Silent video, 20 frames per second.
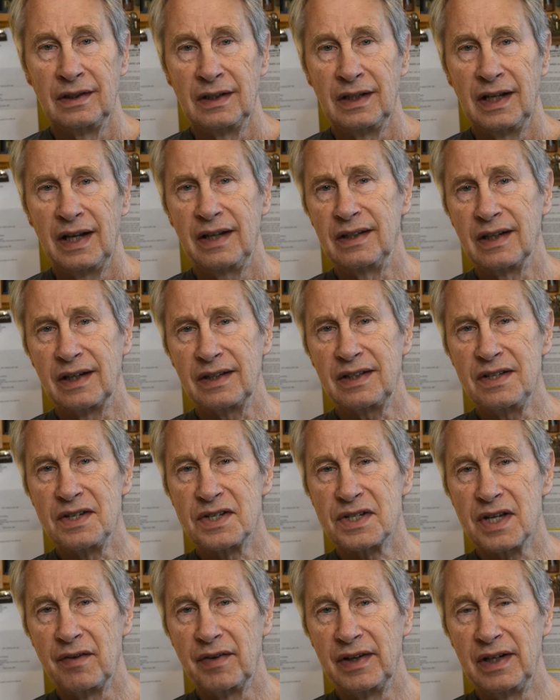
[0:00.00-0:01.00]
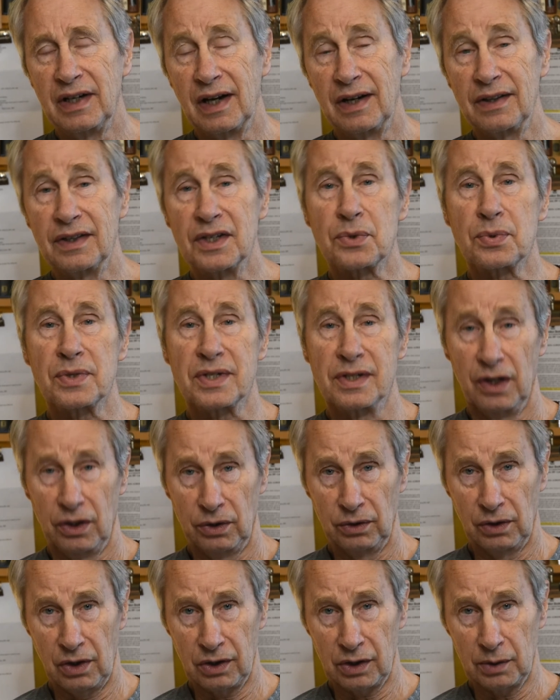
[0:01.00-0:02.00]
In 1979, this was no
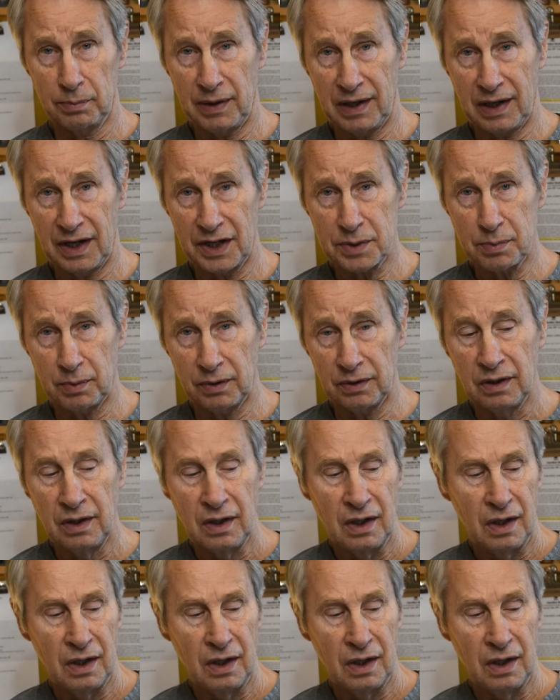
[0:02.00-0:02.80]
longer possible.